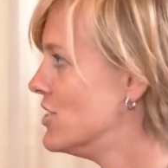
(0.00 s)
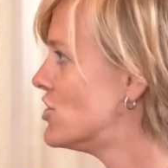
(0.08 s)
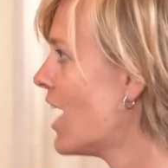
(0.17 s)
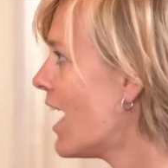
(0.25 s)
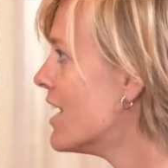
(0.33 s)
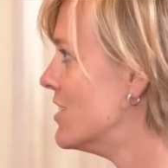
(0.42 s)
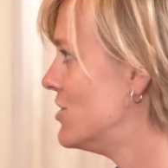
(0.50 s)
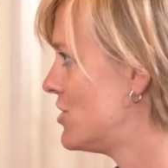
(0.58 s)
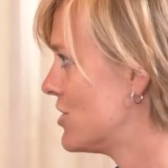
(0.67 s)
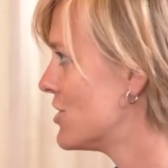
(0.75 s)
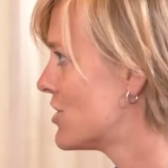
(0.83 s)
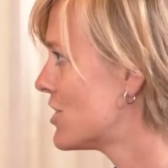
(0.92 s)

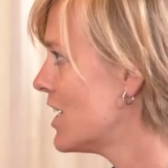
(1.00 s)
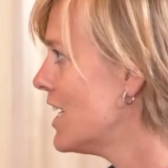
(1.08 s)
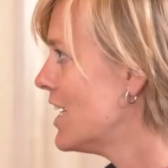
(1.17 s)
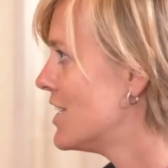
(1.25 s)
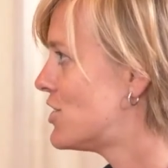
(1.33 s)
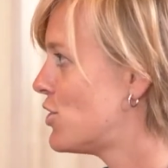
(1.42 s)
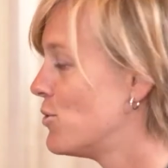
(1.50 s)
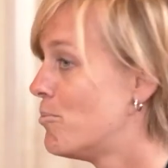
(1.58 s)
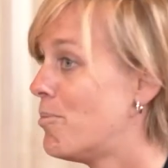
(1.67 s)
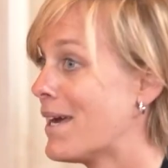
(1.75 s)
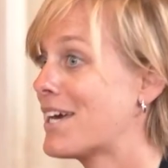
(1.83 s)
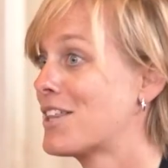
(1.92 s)
challenges, to
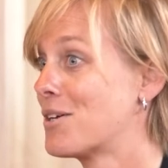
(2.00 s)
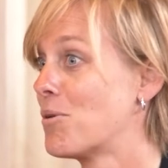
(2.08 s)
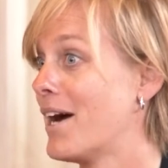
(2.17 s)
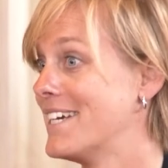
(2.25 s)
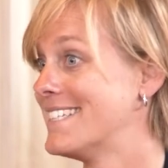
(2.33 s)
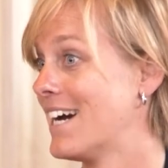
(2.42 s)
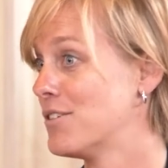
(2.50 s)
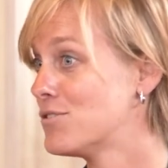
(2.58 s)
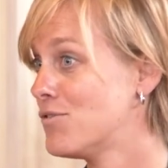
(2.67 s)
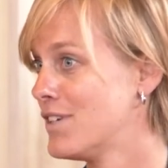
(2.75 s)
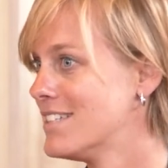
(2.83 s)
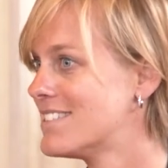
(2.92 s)
pick the right
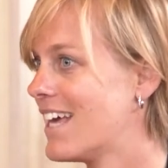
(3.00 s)
outfit